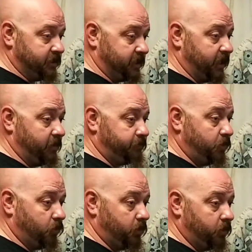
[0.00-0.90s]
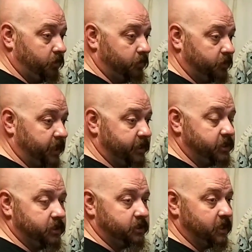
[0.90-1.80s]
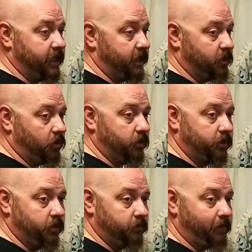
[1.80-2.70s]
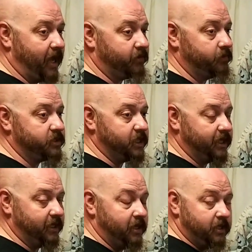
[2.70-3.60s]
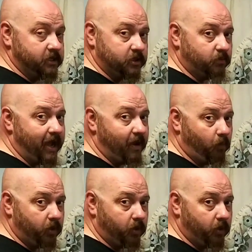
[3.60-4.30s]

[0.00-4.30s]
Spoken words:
set up your kitchen sink or your bathroom sink to the right